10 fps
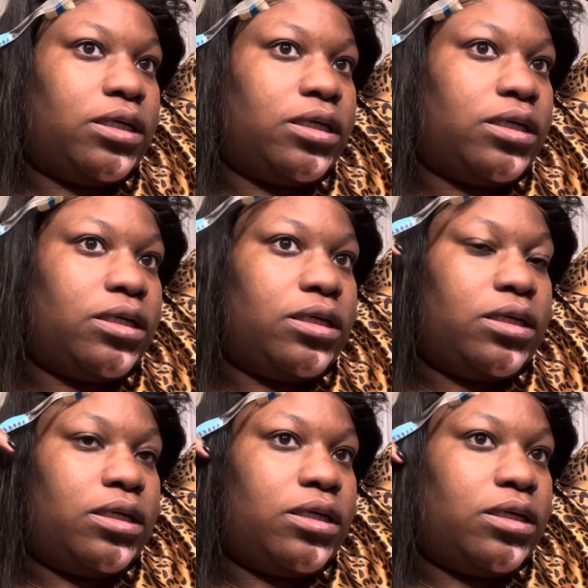
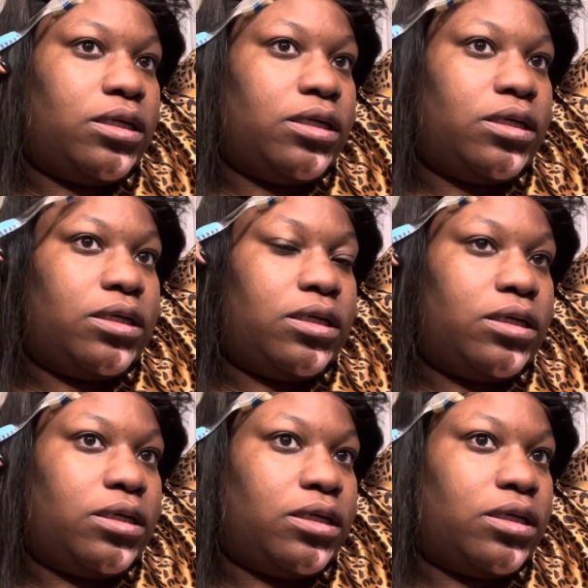
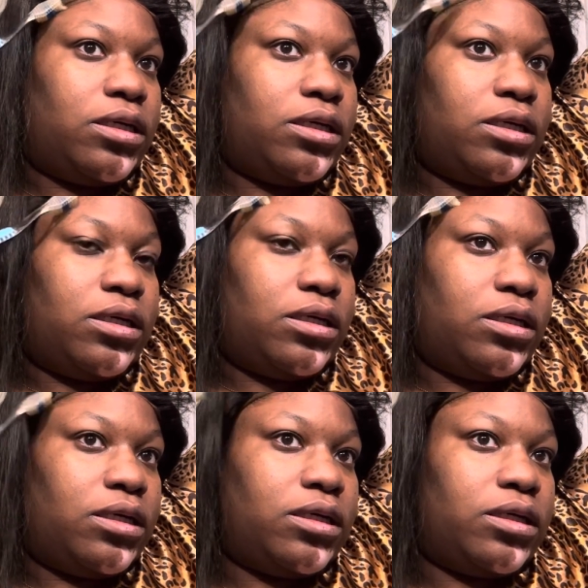
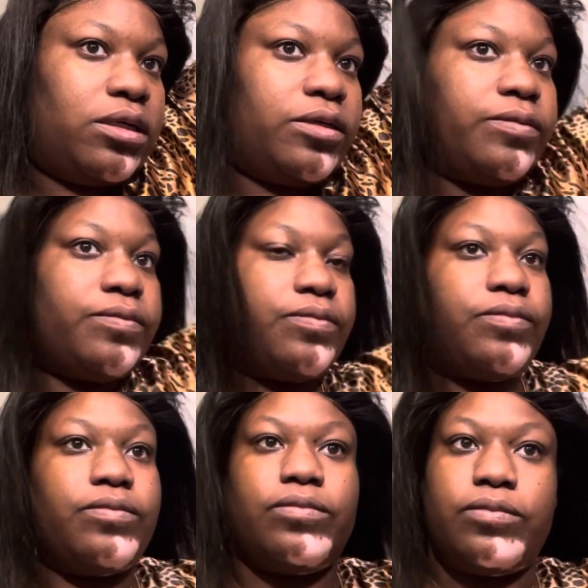
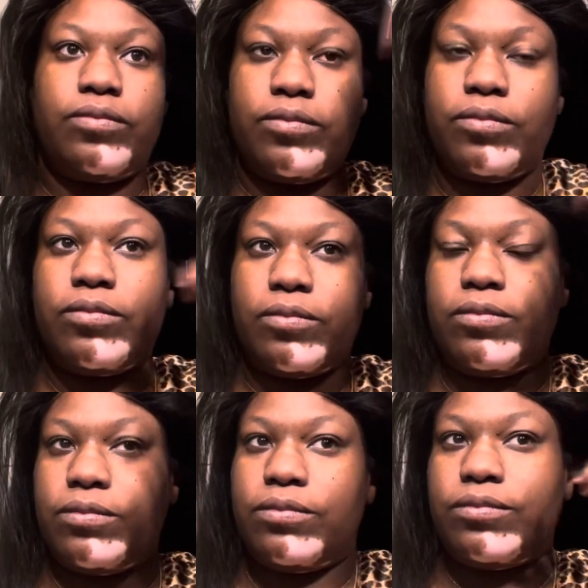
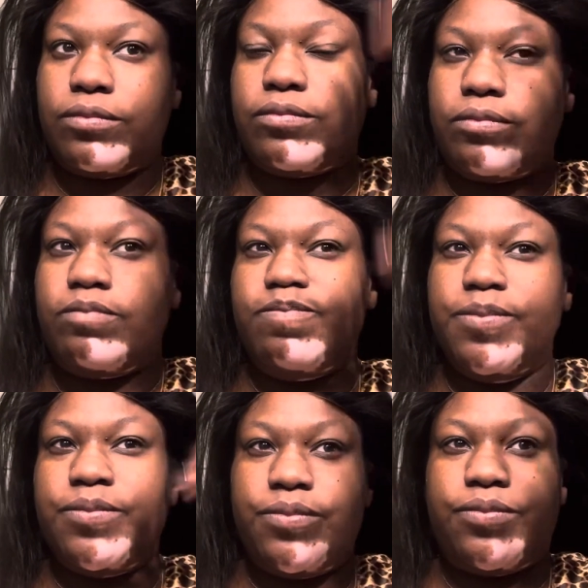(silence)